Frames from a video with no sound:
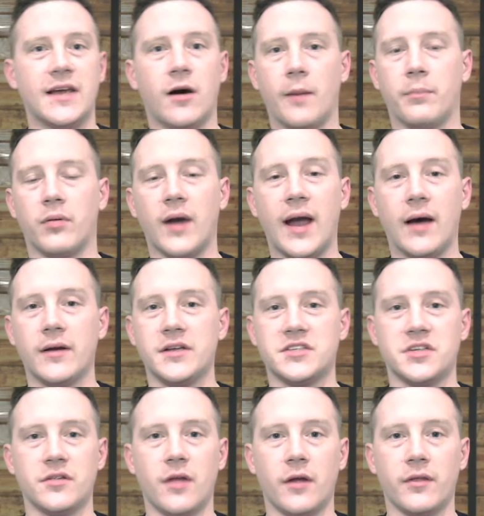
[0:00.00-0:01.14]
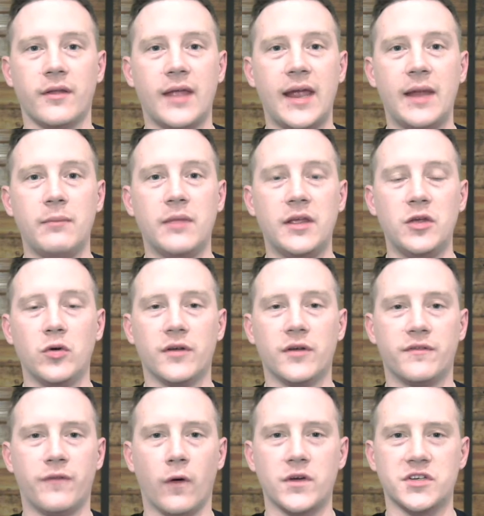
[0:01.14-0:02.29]
Brown is another name that you
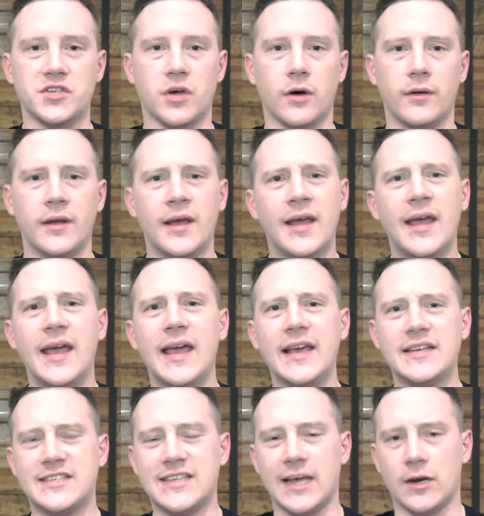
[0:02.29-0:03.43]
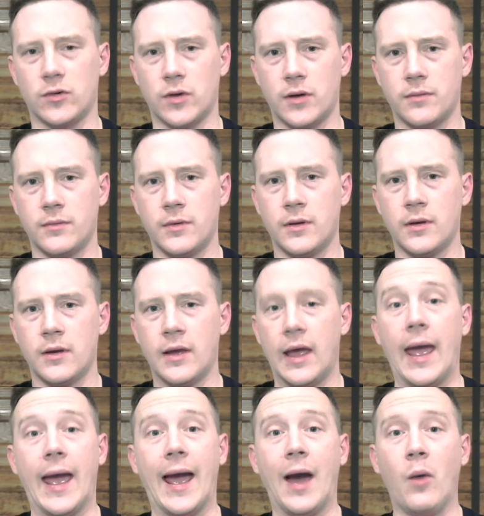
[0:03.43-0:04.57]
could focus on, etc.
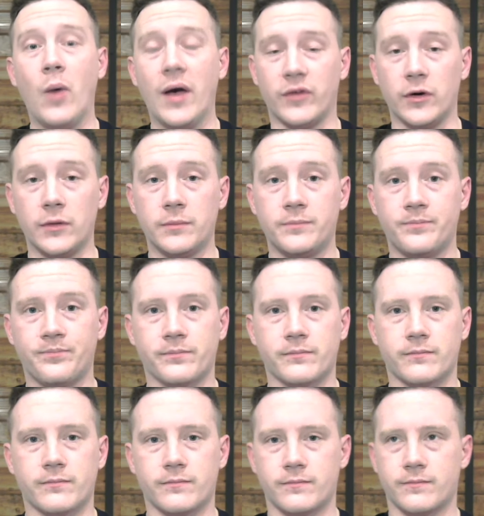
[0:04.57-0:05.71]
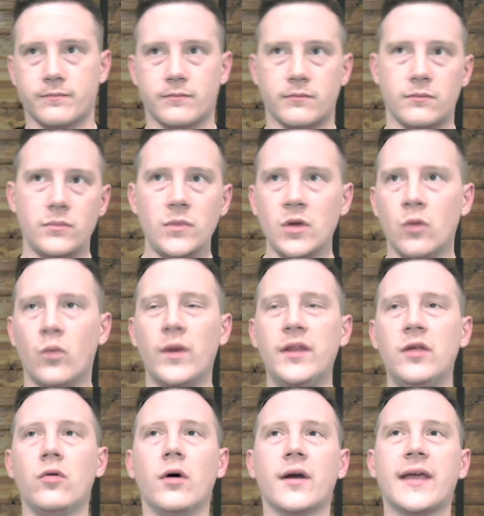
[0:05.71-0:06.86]
However, when
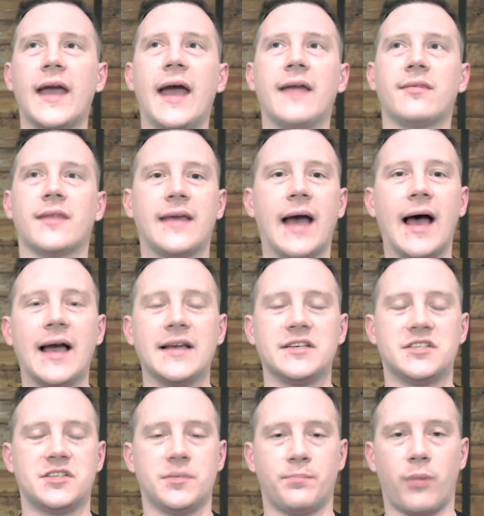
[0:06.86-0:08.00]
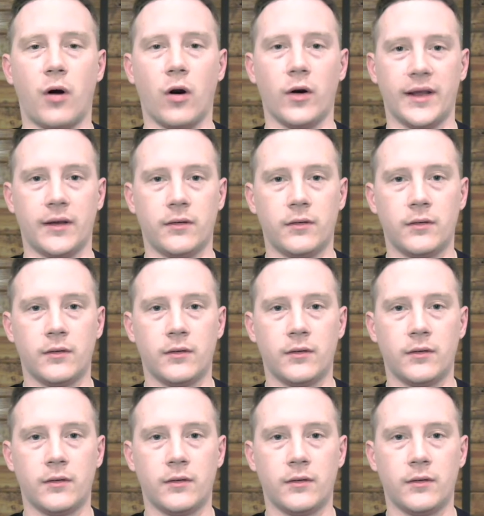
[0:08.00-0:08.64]
you look at the guys departing,